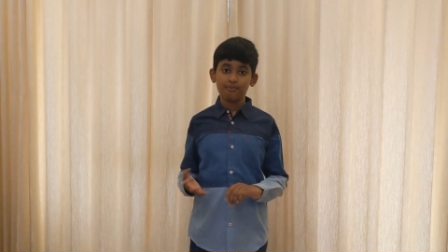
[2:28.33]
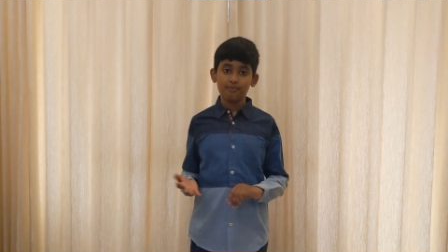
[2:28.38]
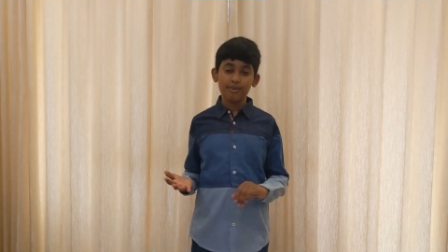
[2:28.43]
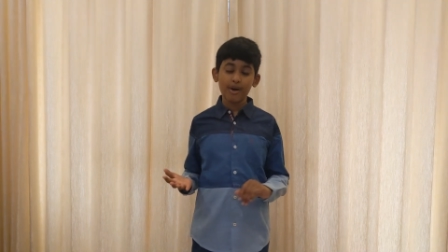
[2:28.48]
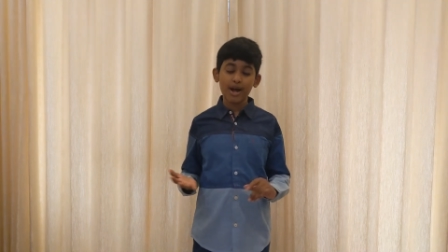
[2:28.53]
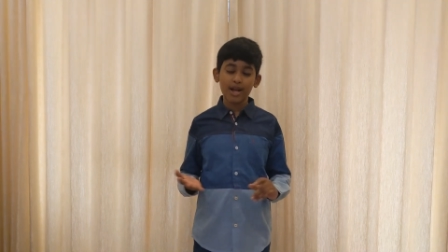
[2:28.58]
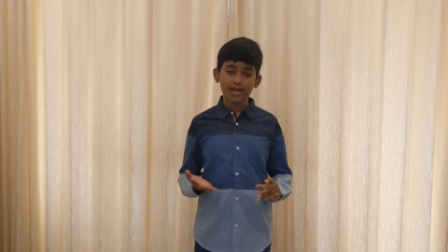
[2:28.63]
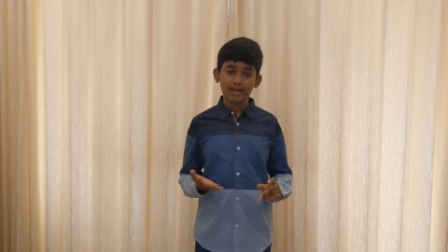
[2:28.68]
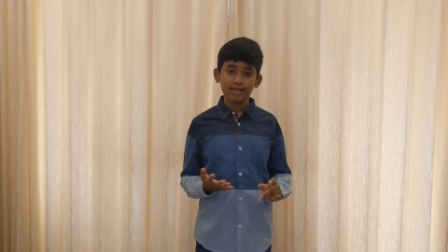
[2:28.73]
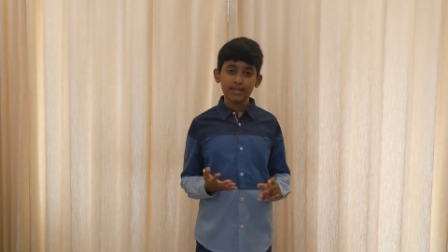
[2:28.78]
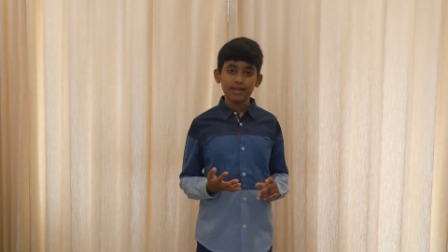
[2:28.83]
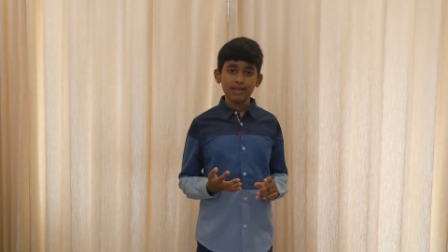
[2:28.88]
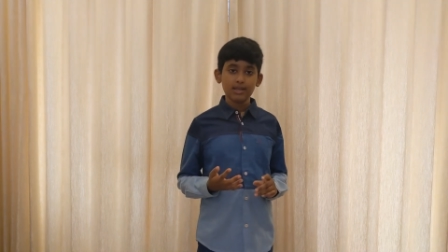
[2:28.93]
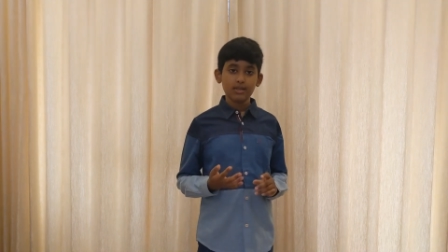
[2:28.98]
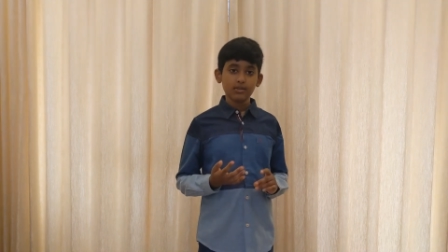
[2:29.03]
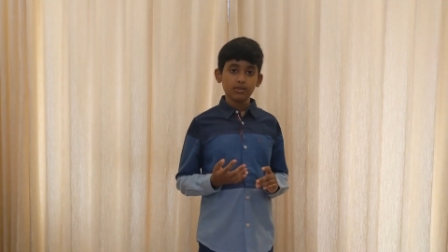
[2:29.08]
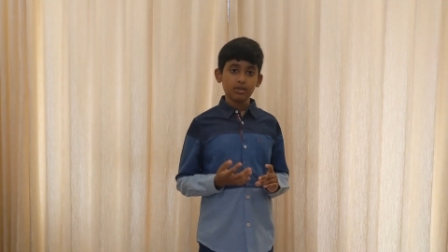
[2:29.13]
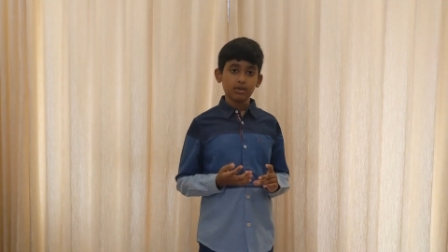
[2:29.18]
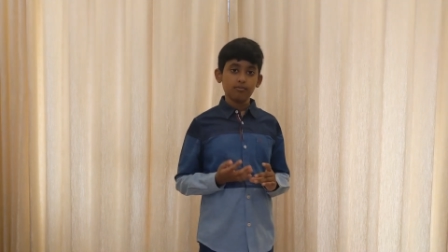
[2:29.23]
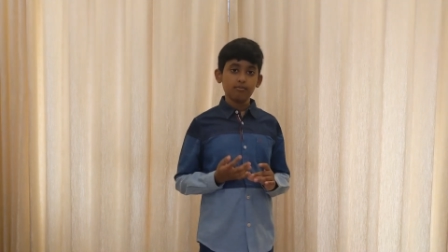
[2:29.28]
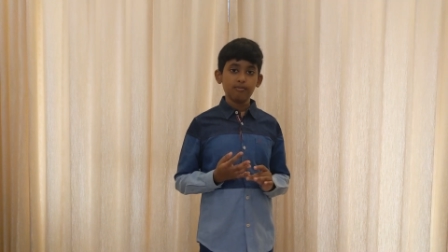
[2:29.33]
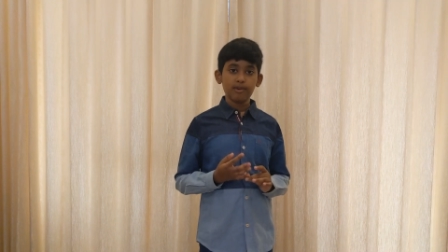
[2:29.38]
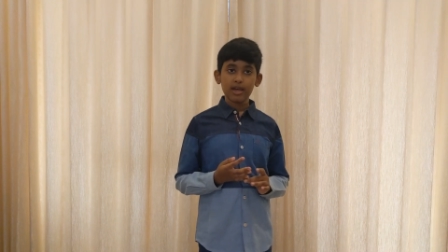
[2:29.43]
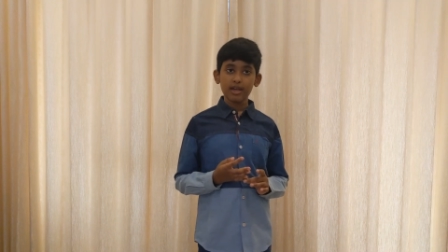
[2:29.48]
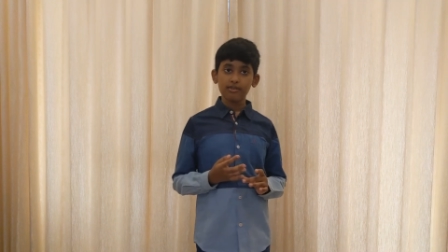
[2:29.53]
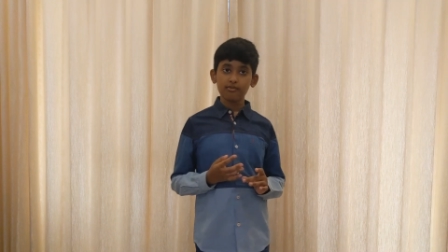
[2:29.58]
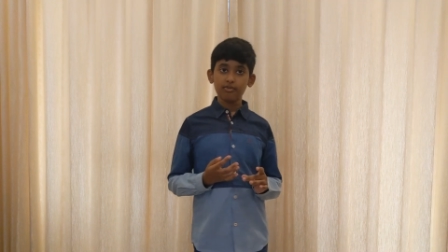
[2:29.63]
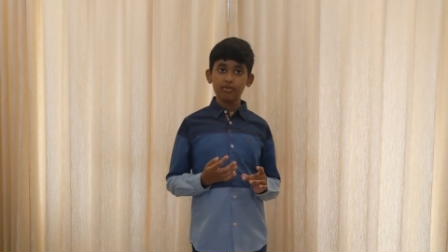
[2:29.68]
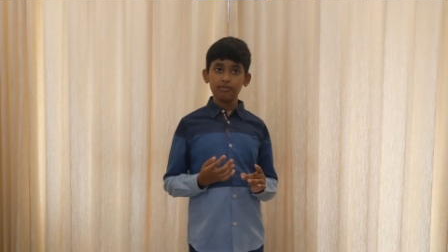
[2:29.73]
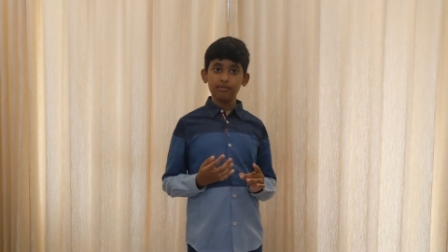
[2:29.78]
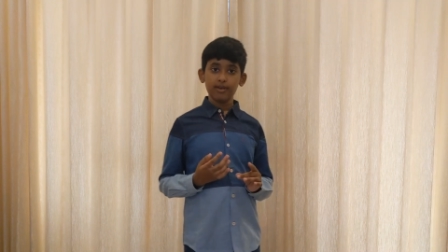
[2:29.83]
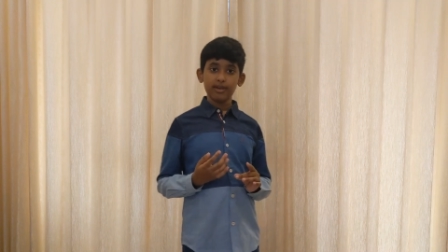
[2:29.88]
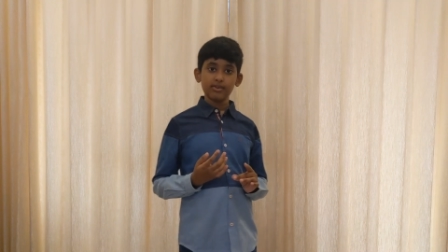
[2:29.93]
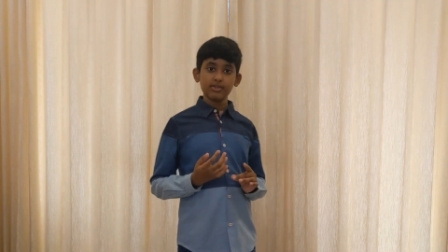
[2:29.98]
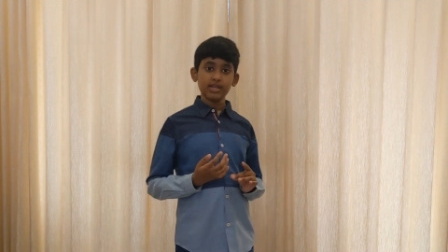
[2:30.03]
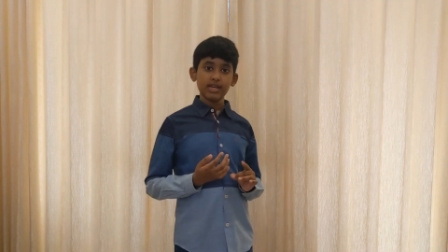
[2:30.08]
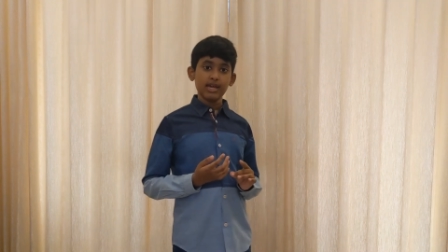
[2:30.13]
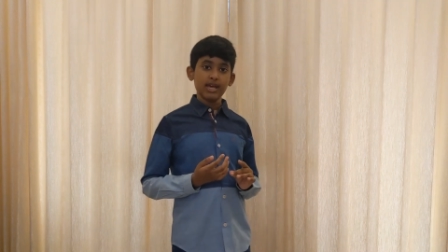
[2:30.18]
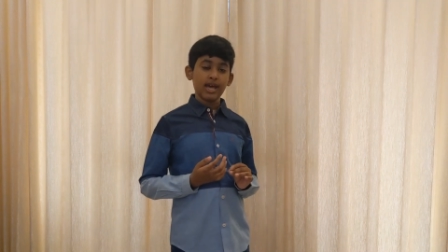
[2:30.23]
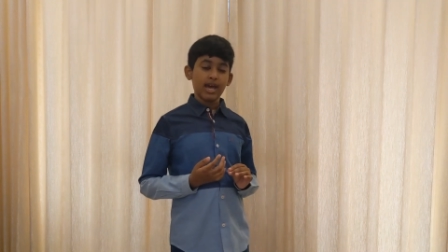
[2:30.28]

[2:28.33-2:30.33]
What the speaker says: but the microwaves